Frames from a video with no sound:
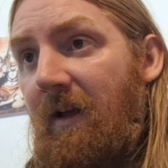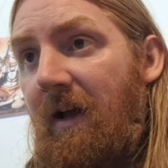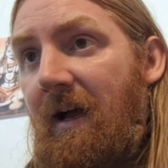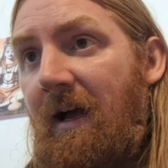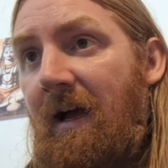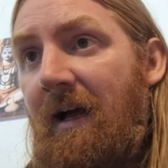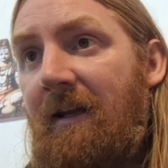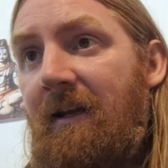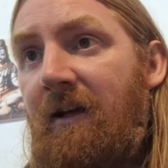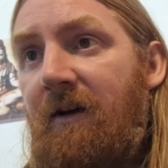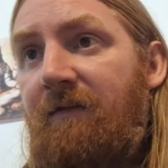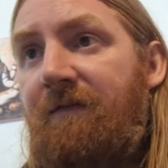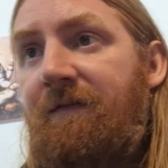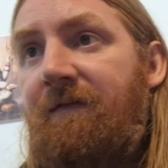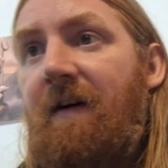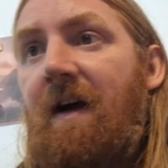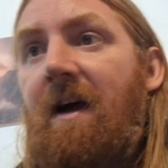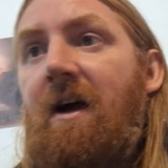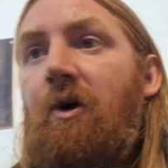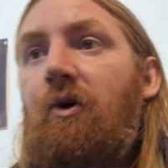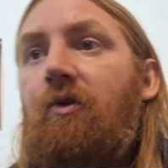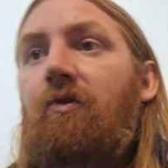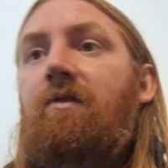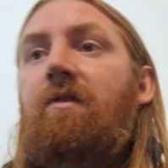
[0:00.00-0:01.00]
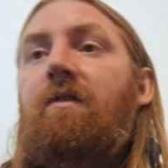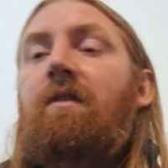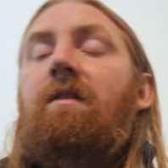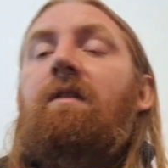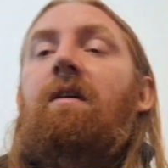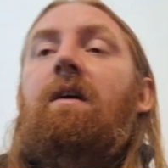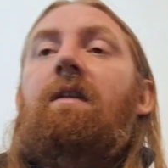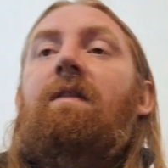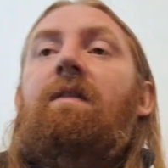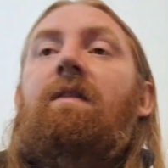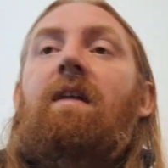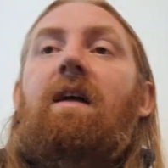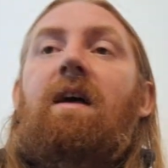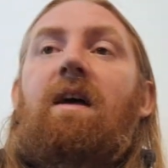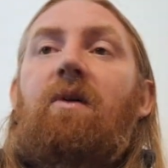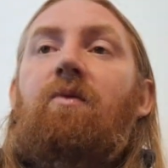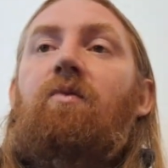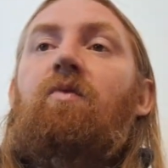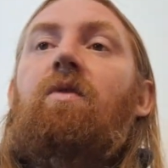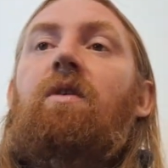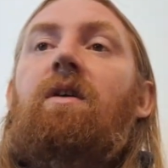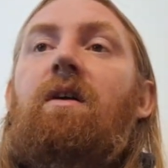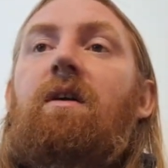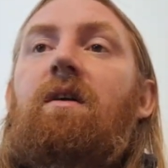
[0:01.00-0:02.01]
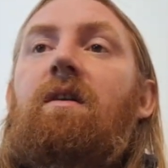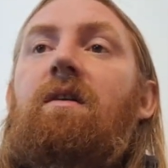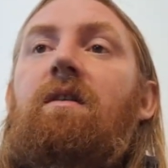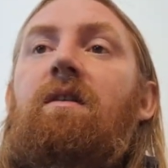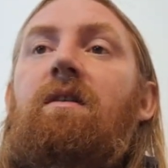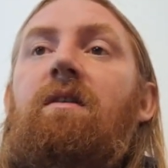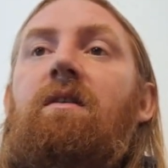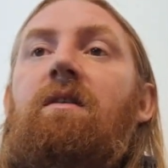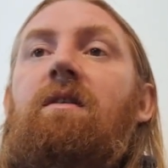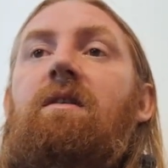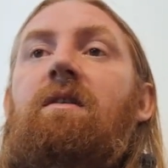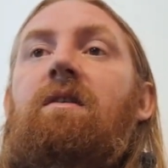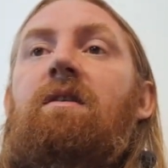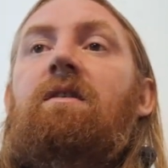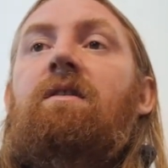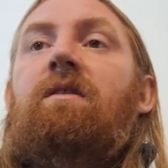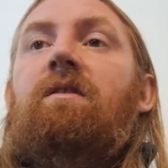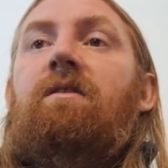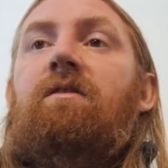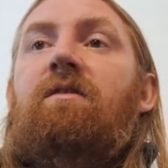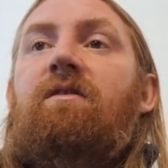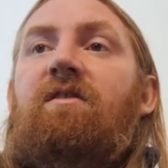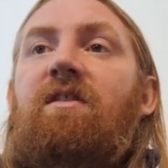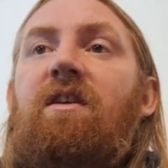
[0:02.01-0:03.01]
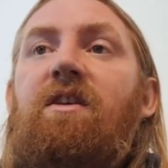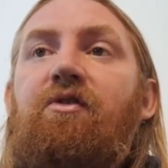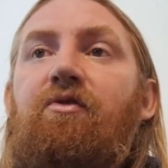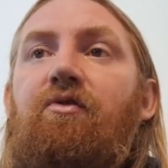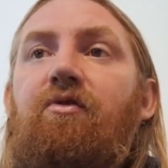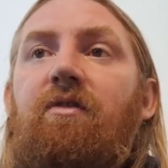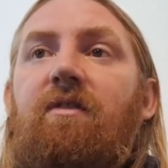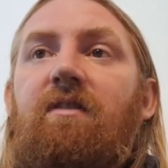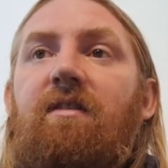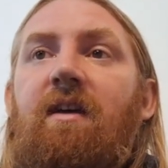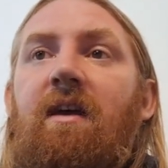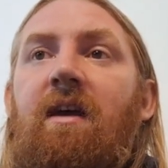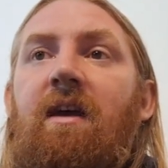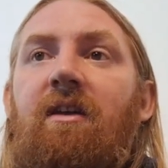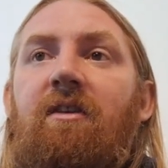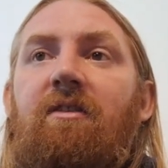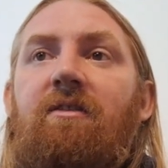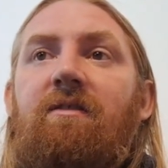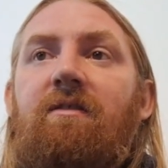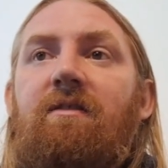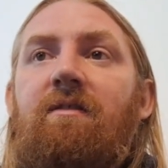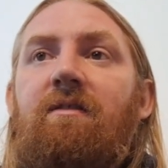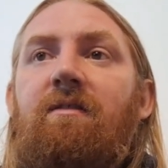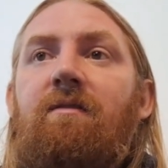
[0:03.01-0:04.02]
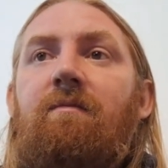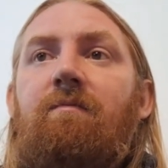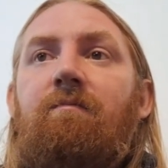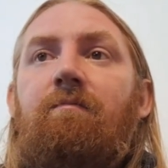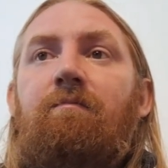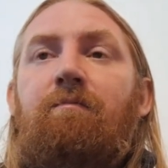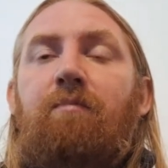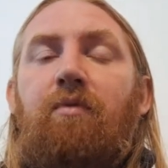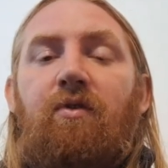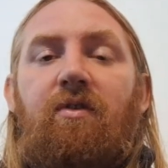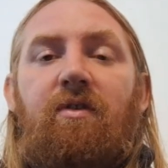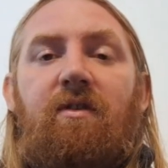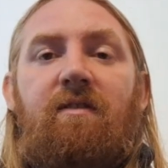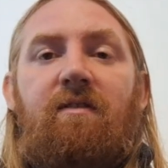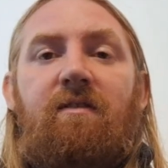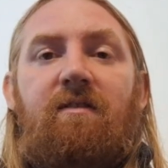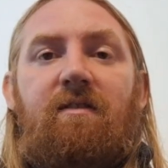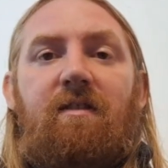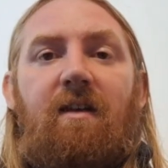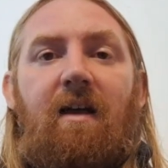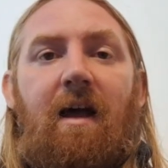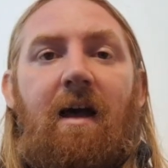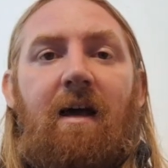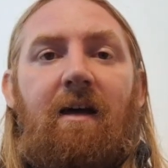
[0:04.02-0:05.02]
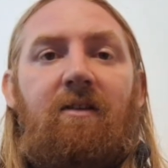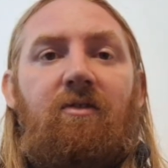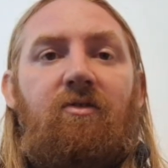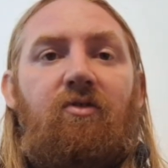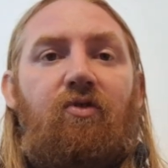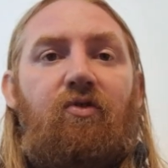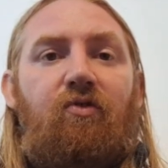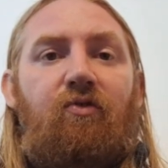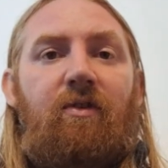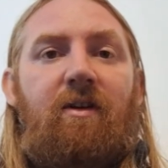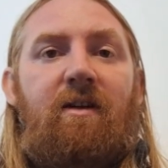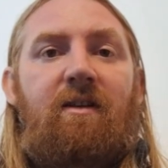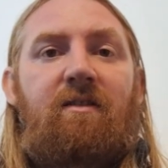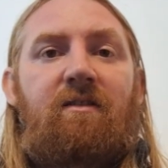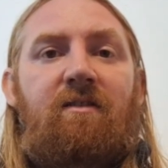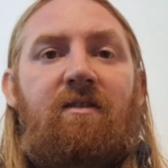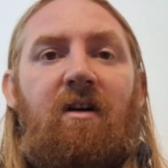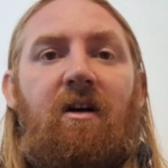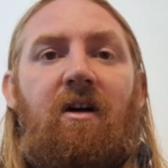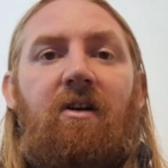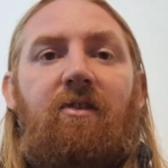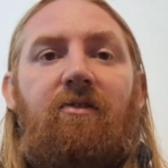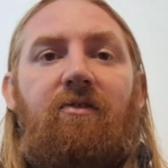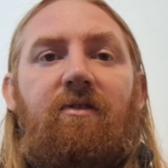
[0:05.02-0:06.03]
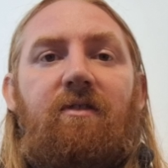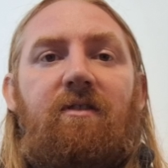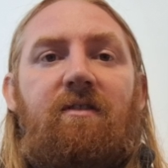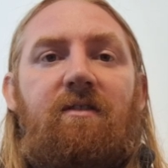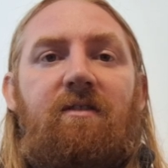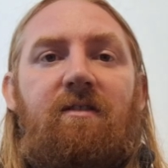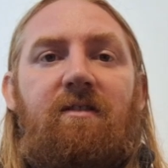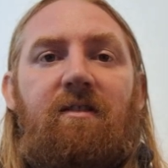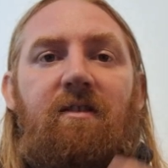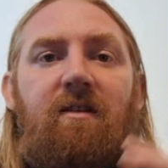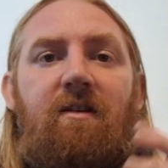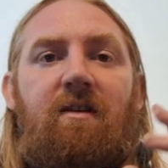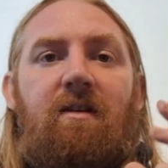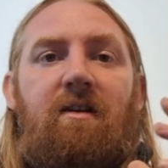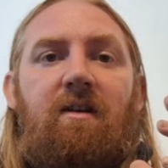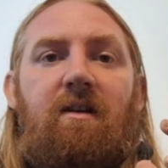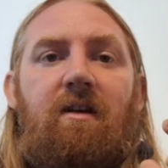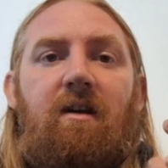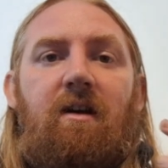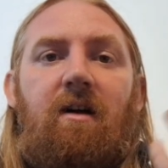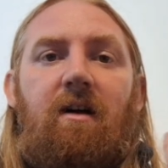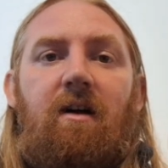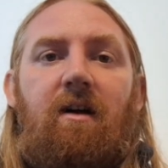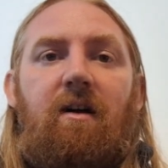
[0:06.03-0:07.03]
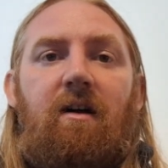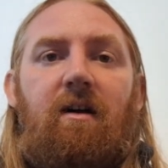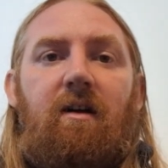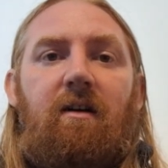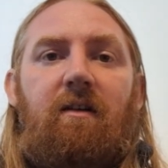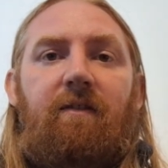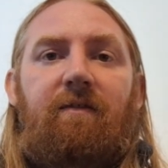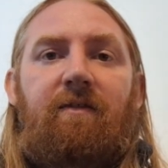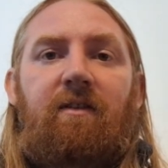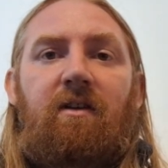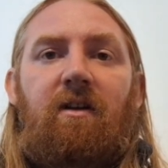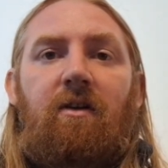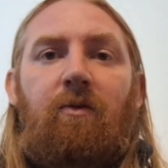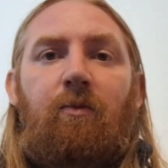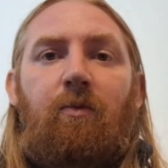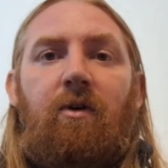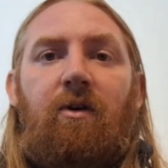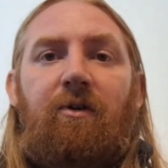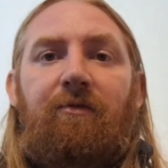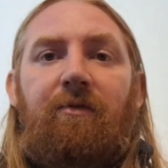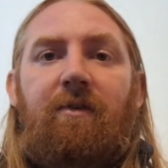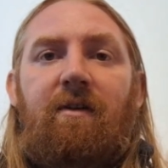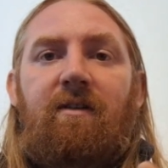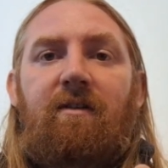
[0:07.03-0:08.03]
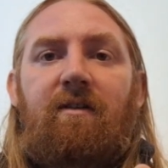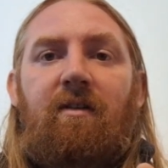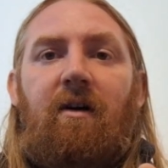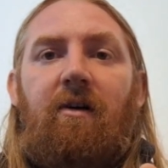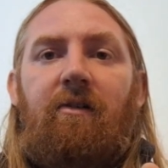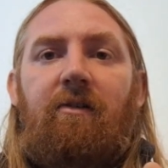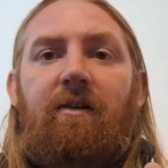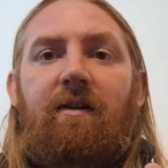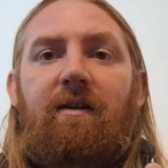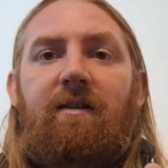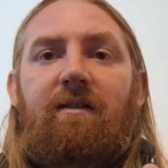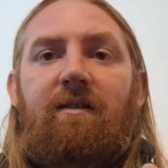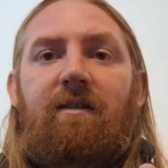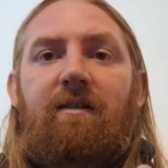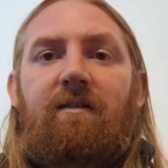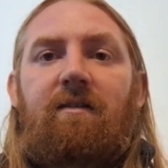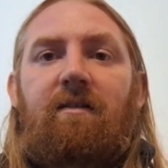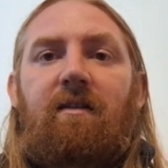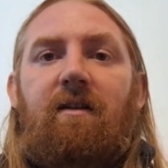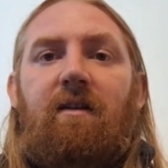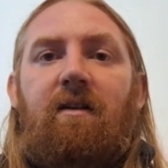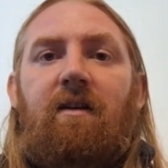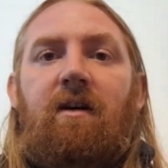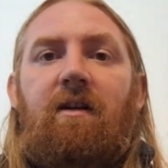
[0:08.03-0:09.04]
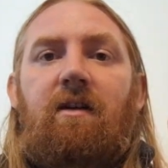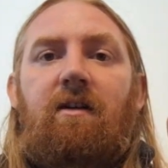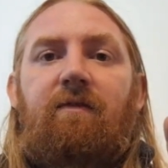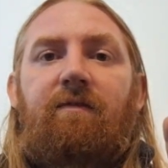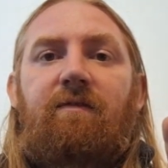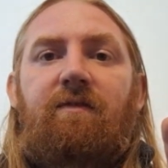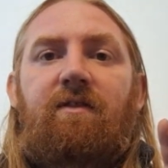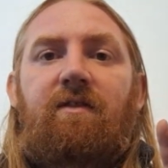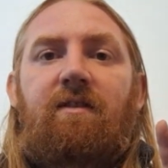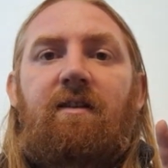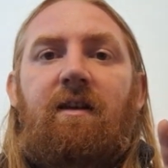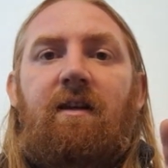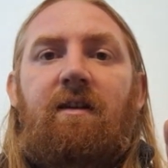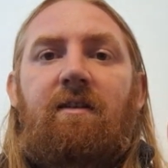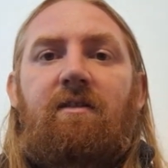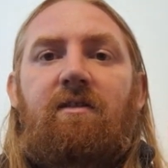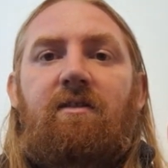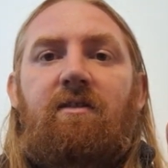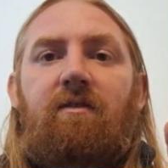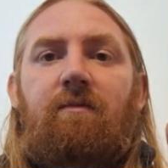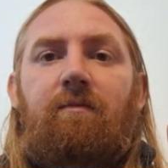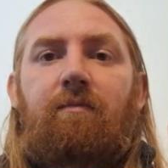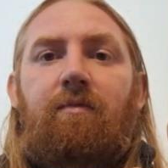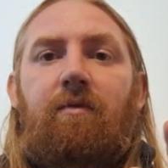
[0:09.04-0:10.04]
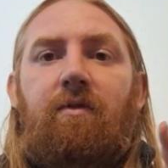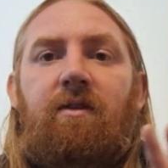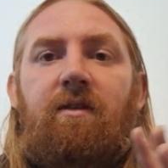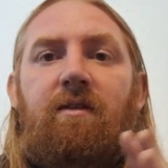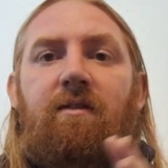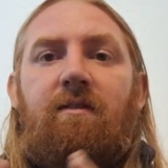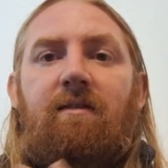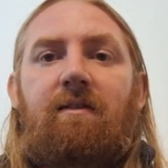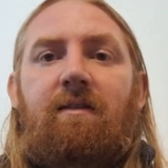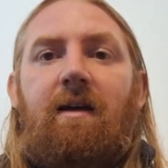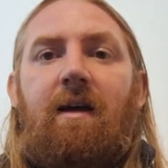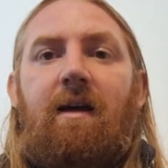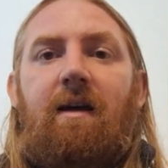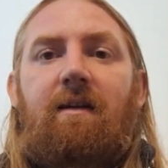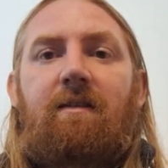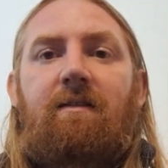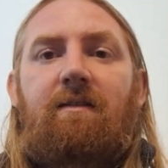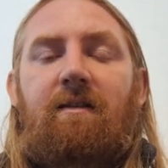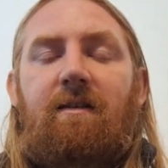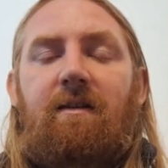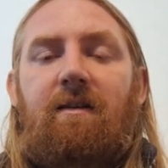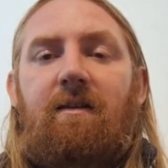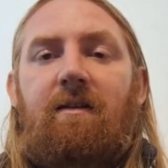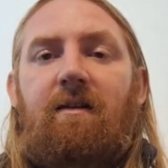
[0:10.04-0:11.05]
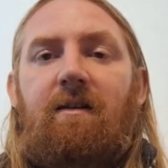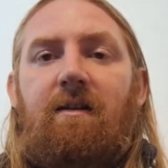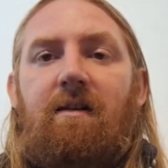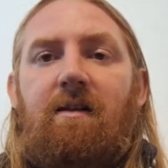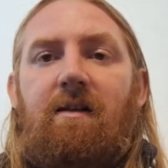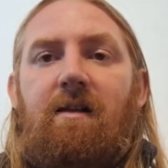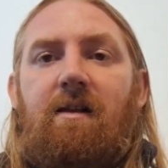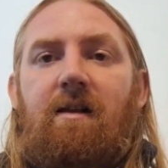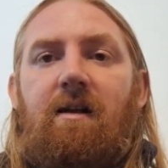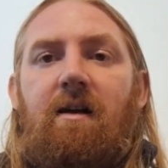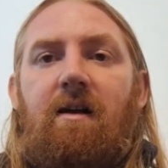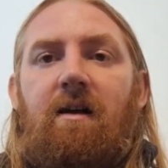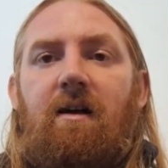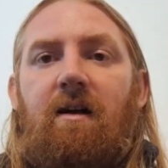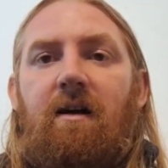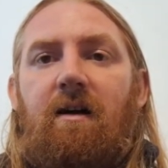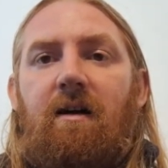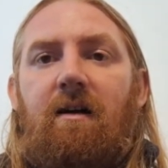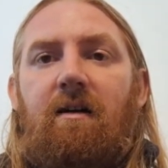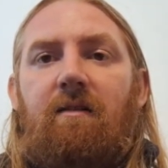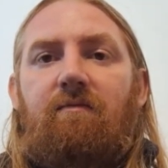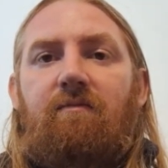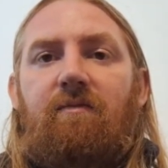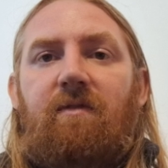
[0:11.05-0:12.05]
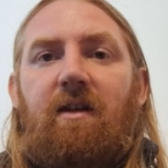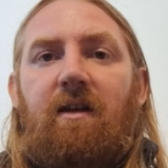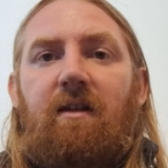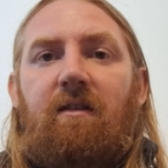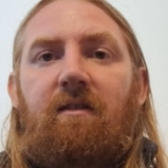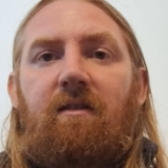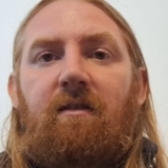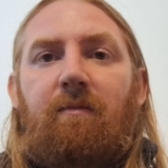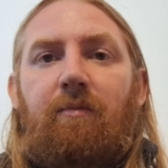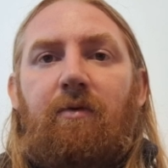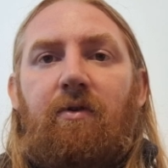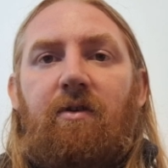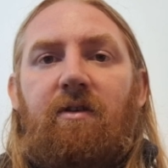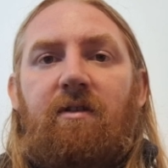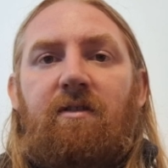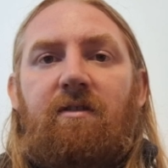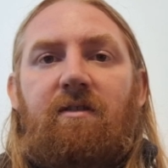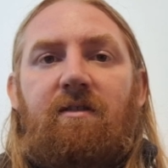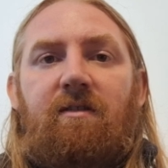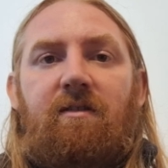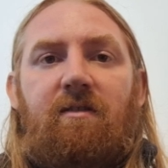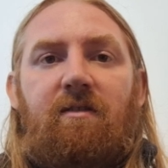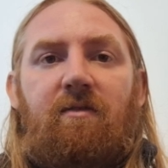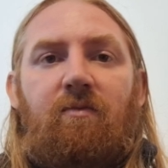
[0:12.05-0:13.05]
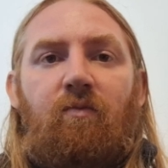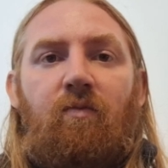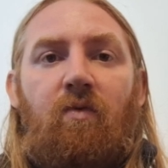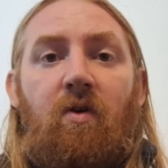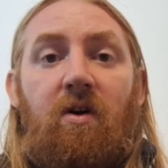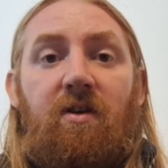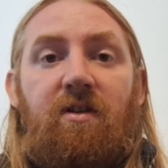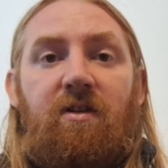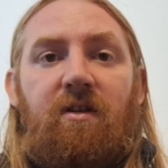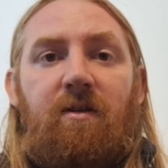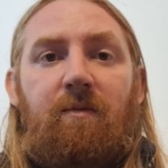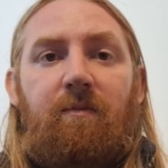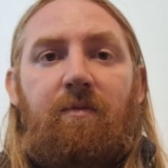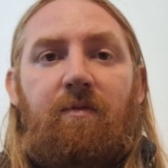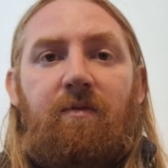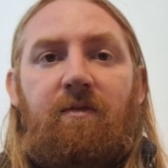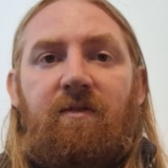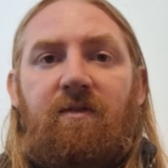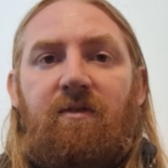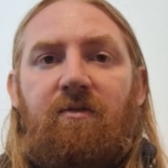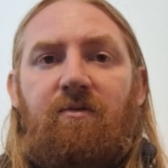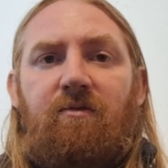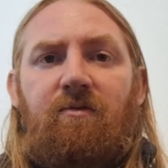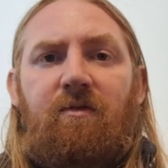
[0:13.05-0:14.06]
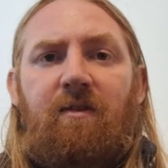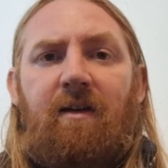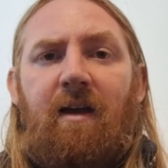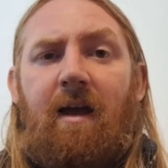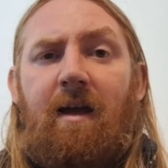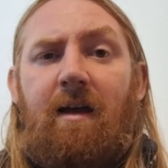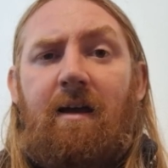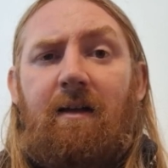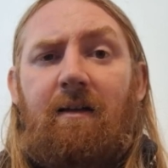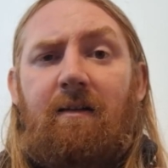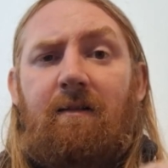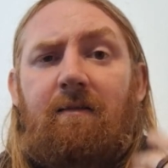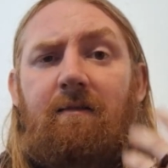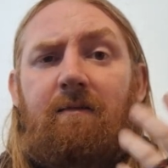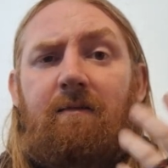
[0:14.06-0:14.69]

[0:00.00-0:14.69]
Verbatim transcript: and I found that there were secret hidden Buddhas and green Taras. Uh, if you don't know what a green Tara is, it's a kind of celestial Buddhist deity um, that the Buddhists worship to gain